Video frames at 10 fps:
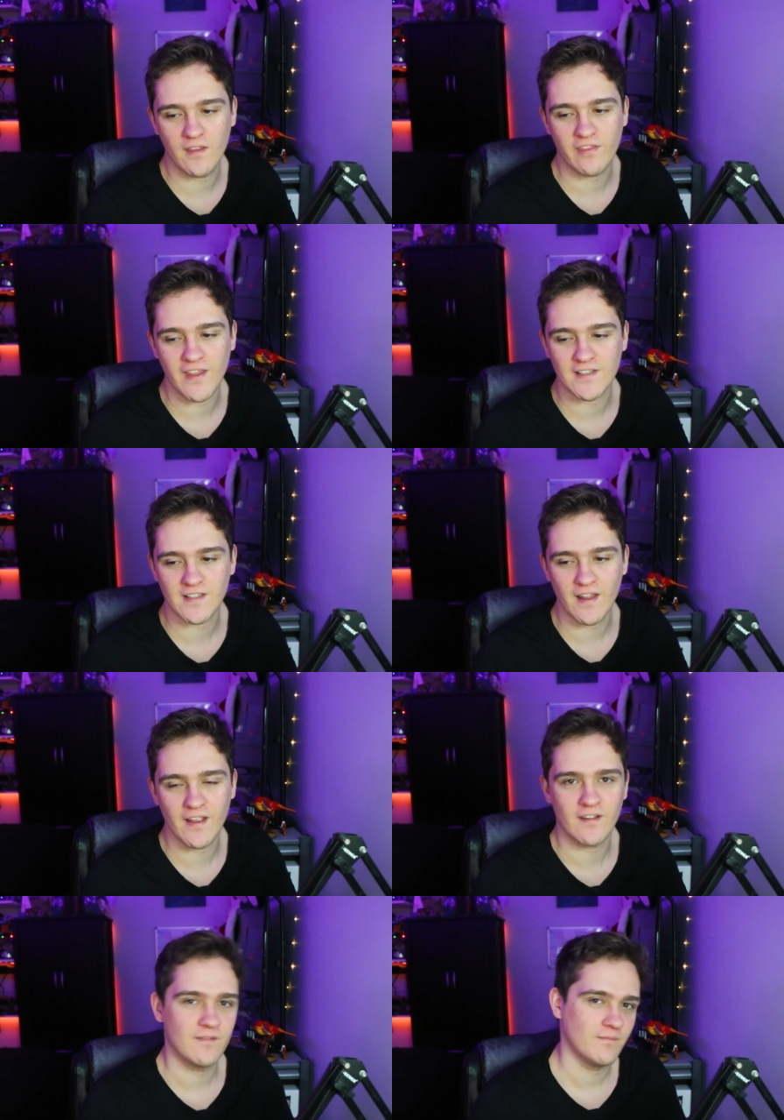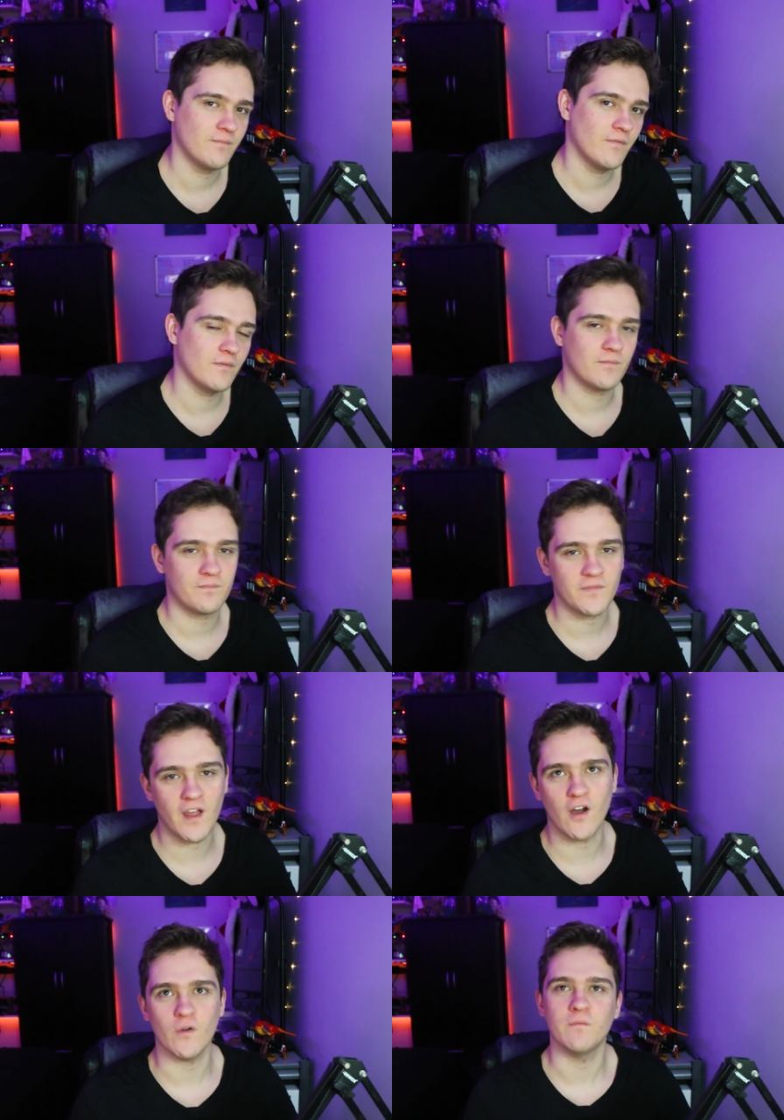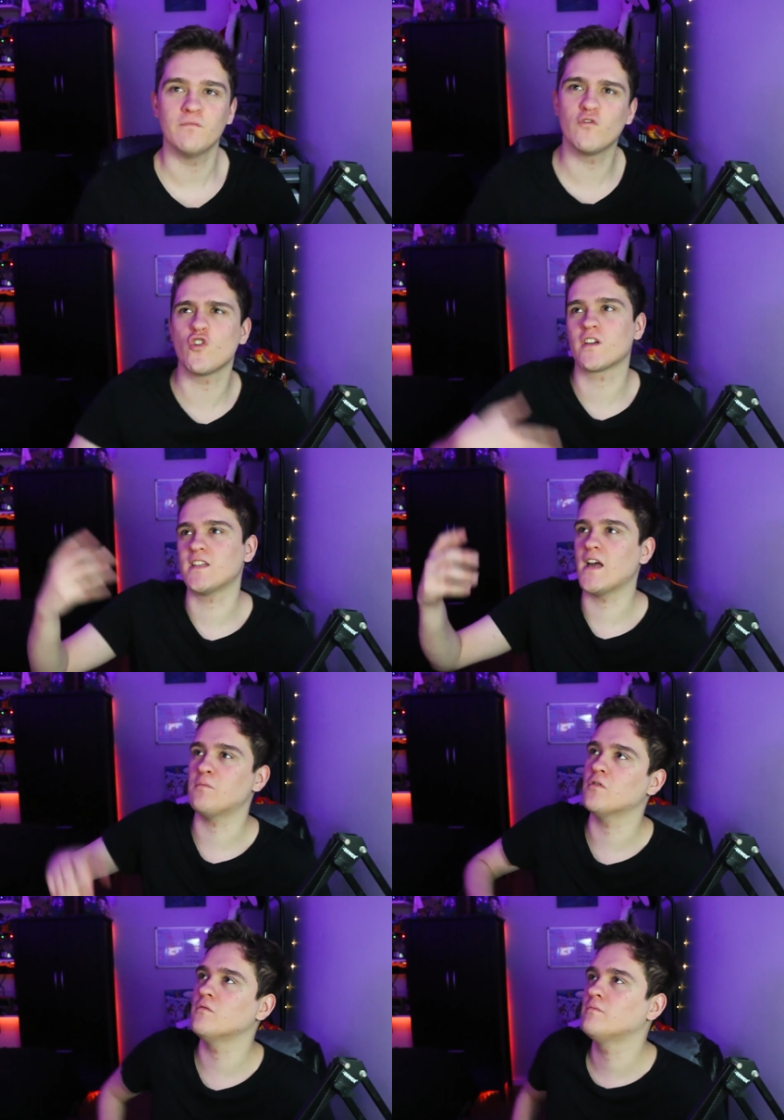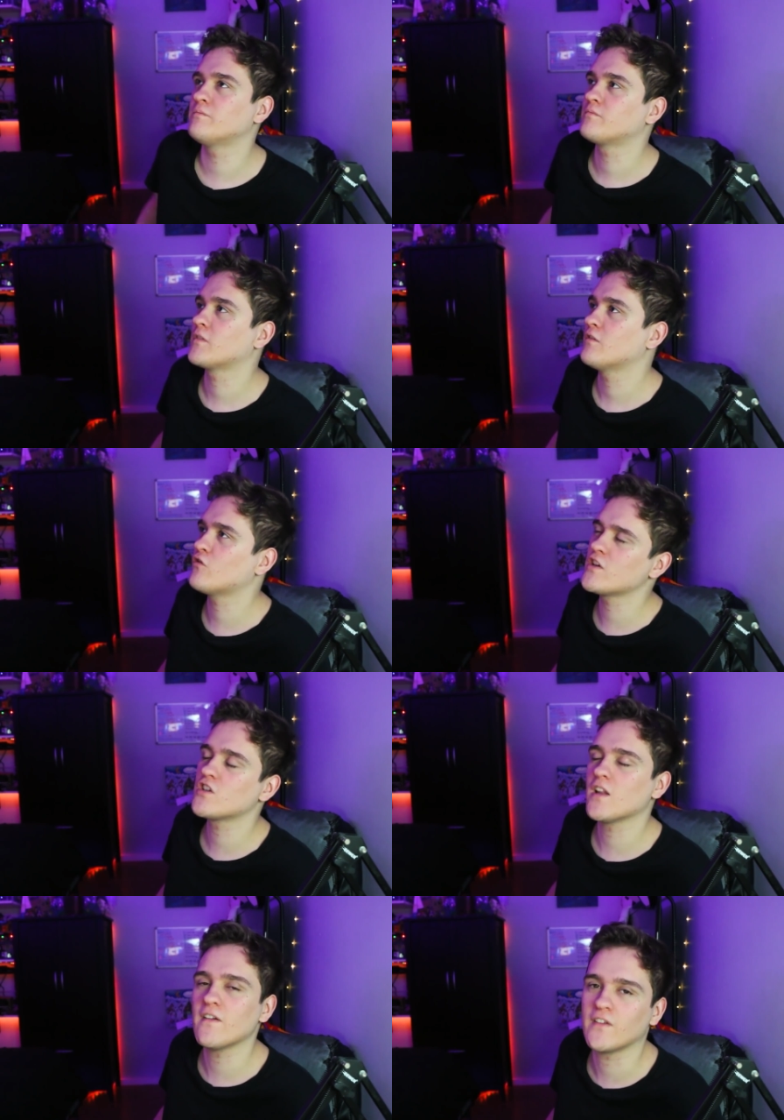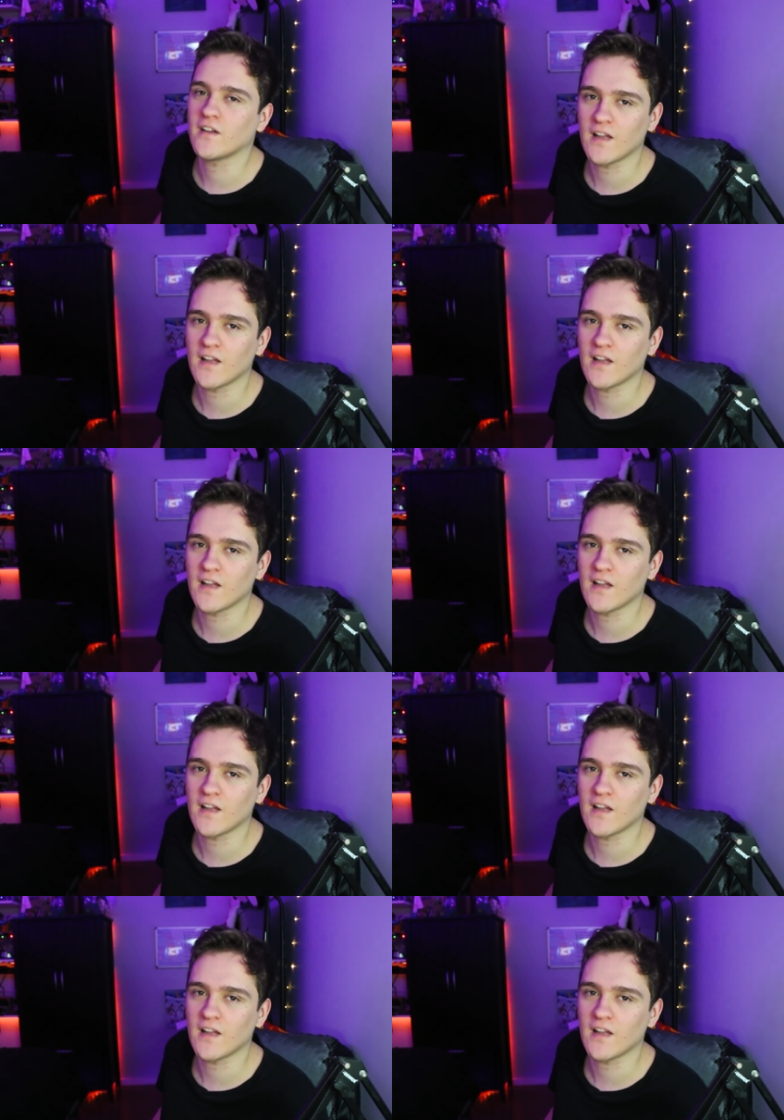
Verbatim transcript: in things like, oh, for example, French 11